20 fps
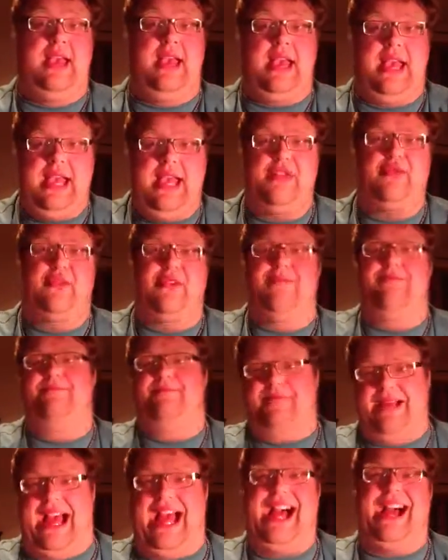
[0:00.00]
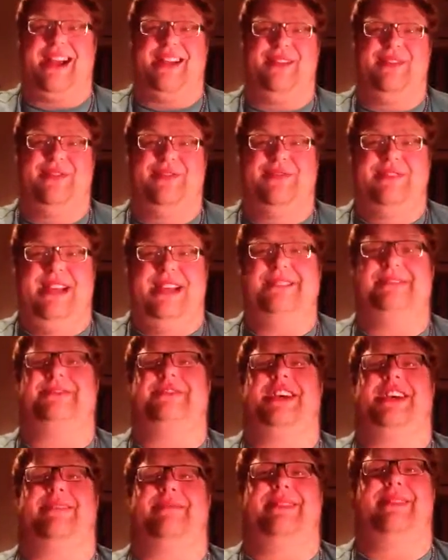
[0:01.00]
And we're back, ladies and
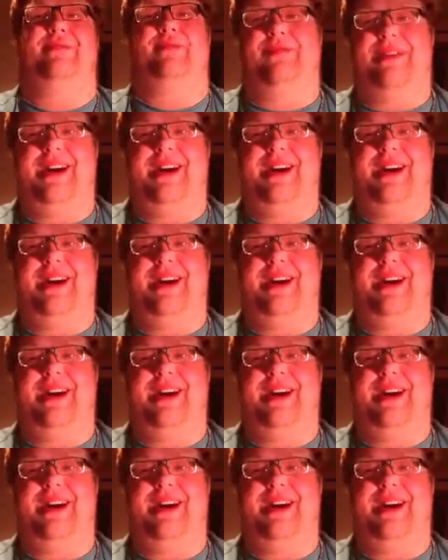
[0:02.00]
gentlemen.